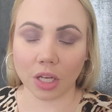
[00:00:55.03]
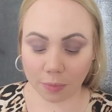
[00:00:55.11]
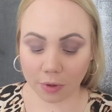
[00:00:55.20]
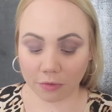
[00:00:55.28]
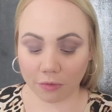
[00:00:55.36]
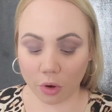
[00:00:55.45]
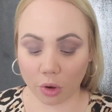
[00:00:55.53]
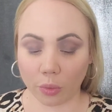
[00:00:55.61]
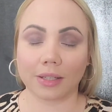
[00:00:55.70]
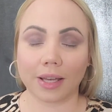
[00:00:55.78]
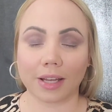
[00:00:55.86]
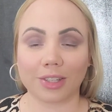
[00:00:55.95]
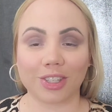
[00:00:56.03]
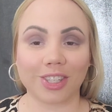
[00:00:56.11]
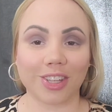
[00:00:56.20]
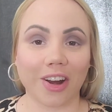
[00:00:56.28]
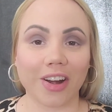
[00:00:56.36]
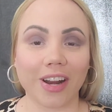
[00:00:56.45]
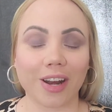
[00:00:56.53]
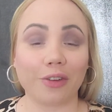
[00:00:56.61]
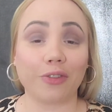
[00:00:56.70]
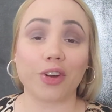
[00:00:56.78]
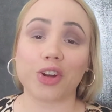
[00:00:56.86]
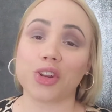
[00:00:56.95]
Before we get started,
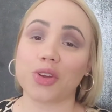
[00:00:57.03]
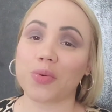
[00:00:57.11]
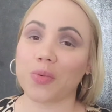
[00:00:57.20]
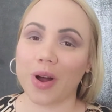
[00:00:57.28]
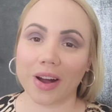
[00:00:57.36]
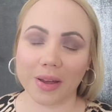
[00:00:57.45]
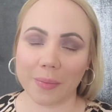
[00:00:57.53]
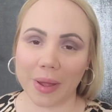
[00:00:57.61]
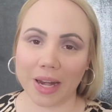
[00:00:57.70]
if you're new, welcome.